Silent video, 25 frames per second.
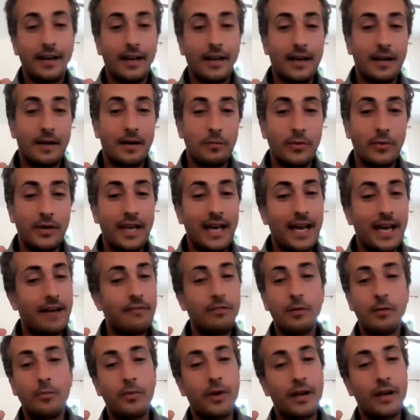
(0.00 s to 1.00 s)
Um, we
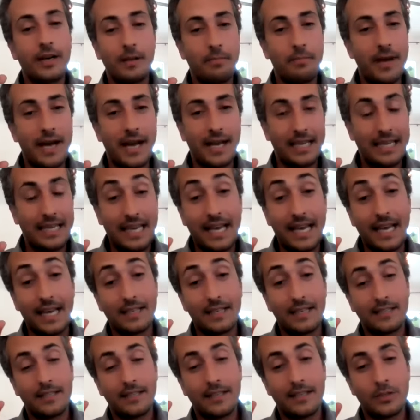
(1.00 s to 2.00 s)
haven't brought it back
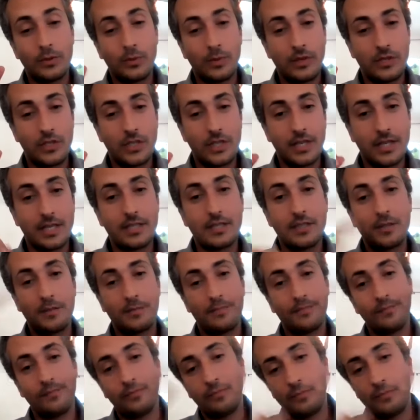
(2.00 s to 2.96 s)
yet because we're just